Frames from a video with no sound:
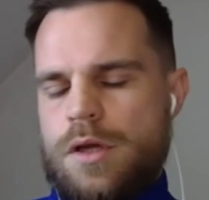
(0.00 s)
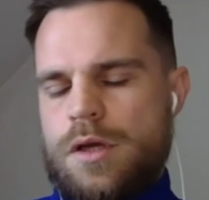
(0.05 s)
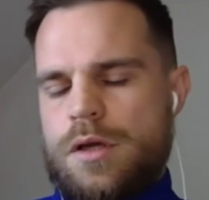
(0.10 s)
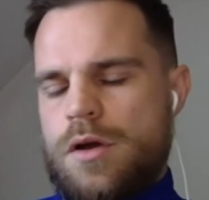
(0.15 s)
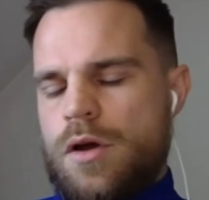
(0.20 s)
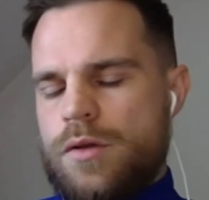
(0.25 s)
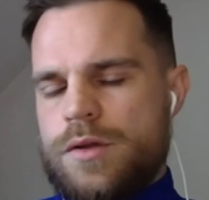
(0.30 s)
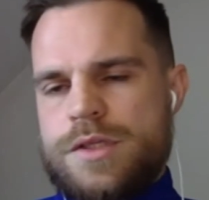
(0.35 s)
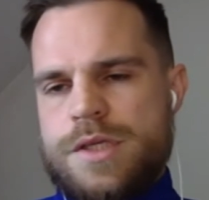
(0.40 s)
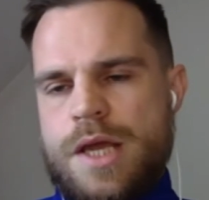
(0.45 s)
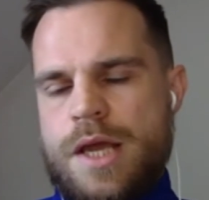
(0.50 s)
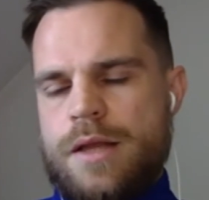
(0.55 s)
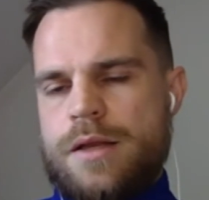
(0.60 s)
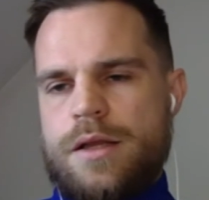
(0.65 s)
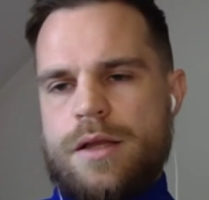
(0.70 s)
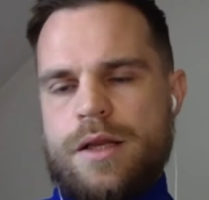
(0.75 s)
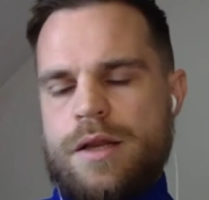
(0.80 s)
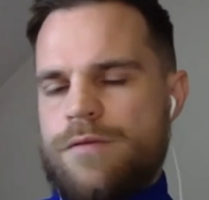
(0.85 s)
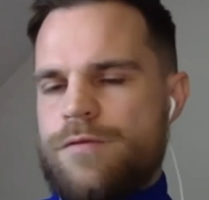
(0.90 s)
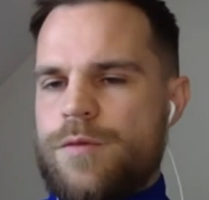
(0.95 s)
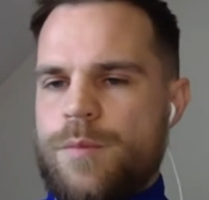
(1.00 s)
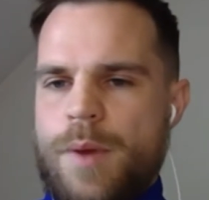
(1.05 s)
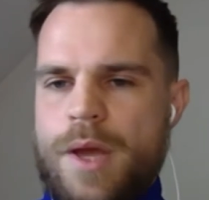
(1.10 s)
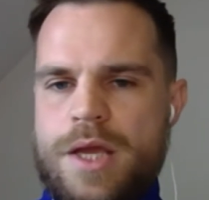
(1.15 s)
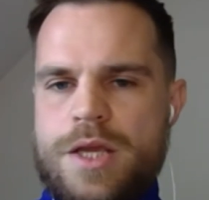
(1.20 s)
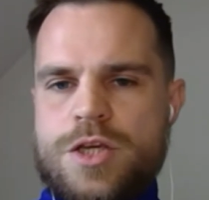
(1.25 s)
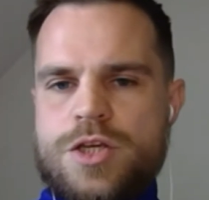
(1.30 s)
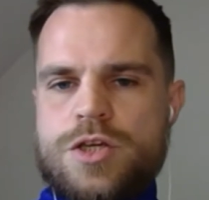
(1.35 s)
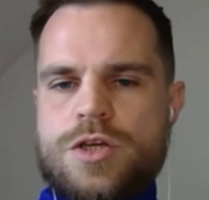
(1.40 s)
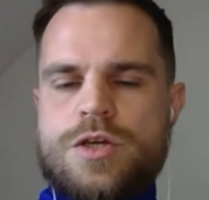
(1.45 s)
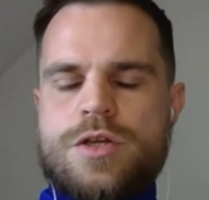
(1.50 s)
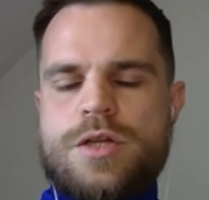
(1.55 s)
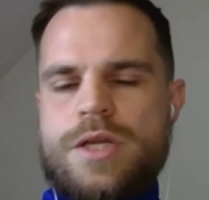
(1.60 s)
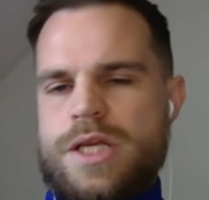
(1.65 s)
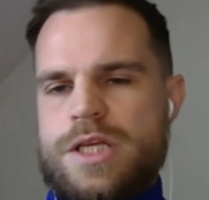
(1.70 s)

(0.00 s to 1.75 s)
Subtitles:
content and information.